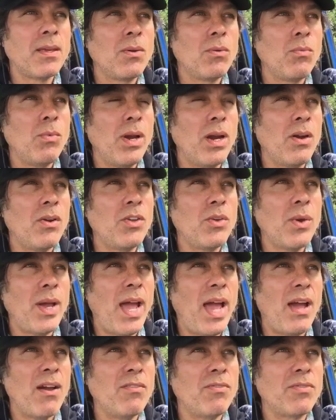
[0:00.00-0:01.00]
Where you
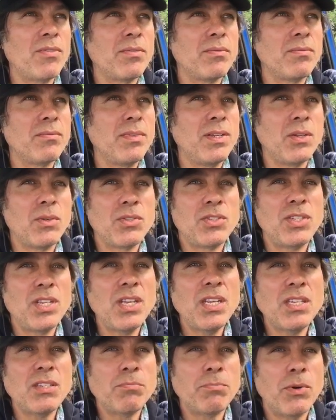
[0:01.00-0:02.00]
have,
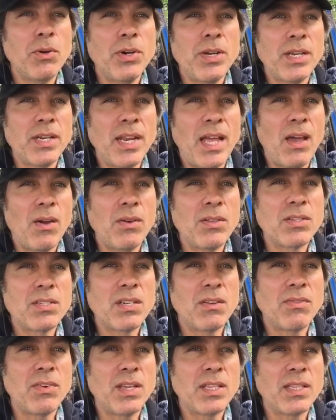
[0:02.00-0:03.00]
cities burning down and
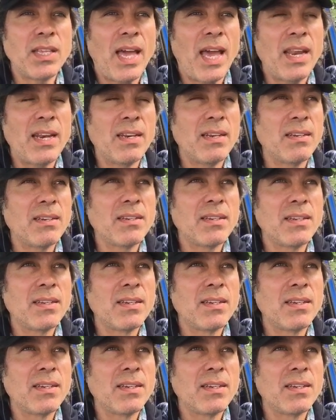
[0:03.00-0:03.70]
stuff like that, and